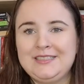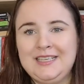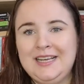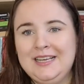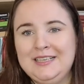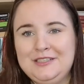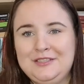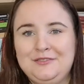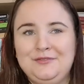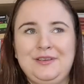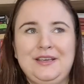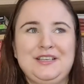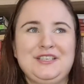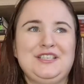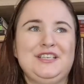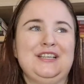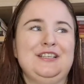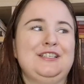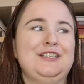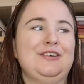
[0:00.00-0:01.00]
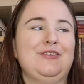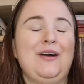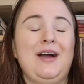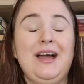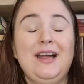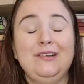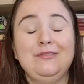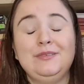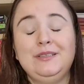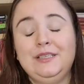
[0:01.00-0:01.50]
science fiction. So
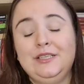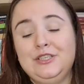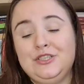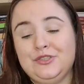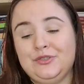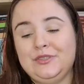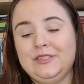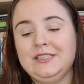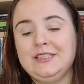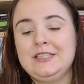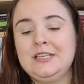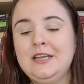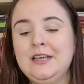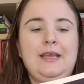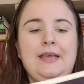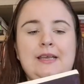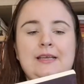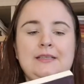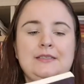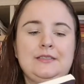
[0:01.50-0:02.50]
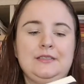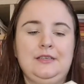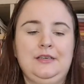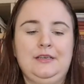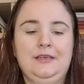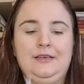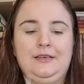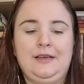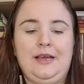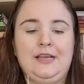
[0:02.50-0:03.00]
I really enjoyed it. And
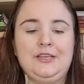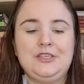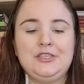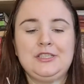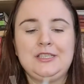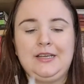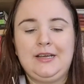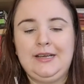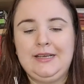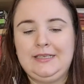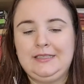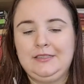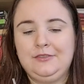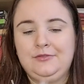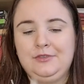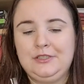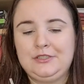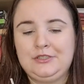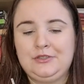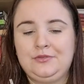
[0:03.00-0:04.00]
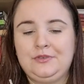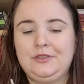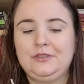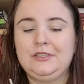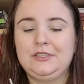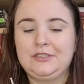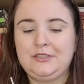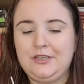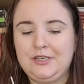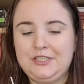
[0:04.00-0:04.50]
uh, I just like the philosophical
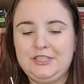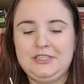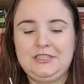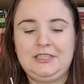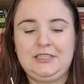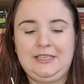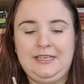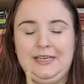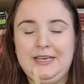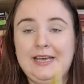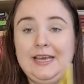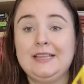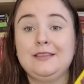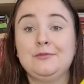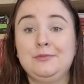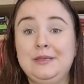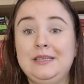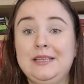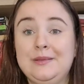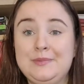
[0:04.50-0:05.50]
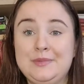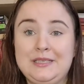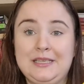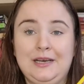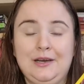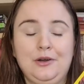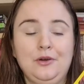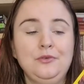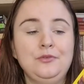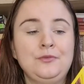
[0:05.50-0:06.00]
discussions that he had with
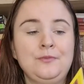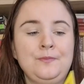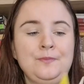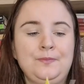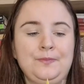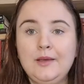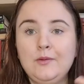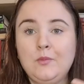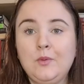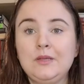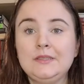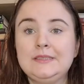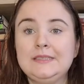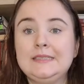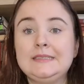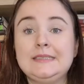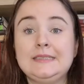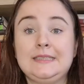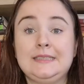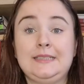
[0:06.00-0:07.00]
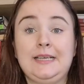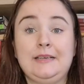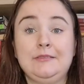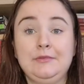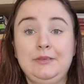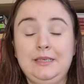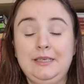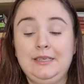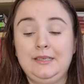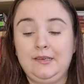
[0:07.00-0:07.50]
himself. And one sentence that I
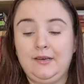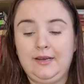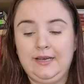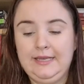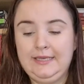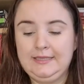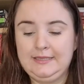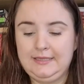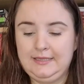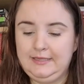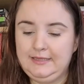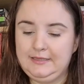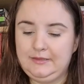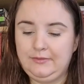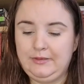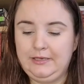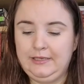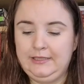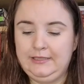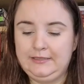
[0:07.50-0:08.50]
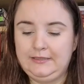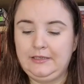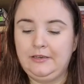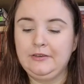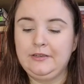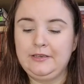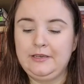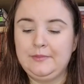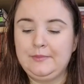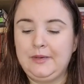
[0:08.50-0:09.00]
really liked is when he's
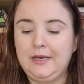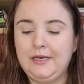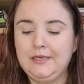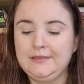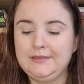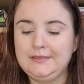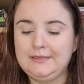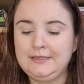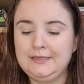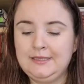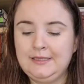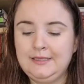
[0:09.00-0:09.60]
talking about